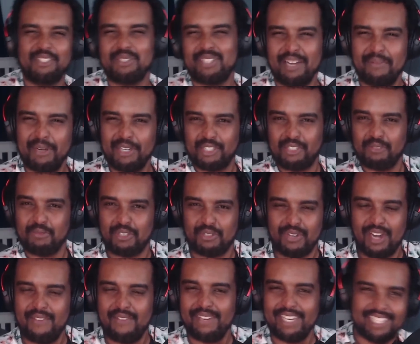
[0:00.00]
a mushroom to
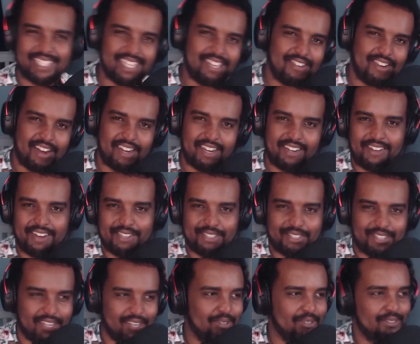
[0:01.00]
drive in a secret underground
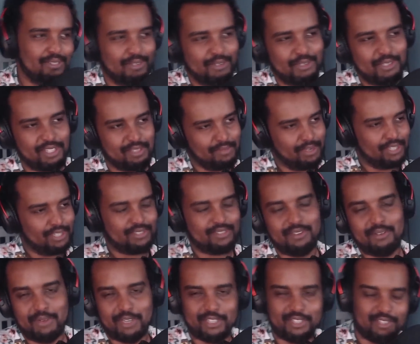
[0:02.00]
tunnel, or using the
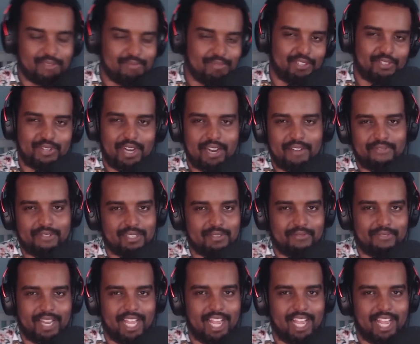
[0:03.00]
mushroom to drive through some flower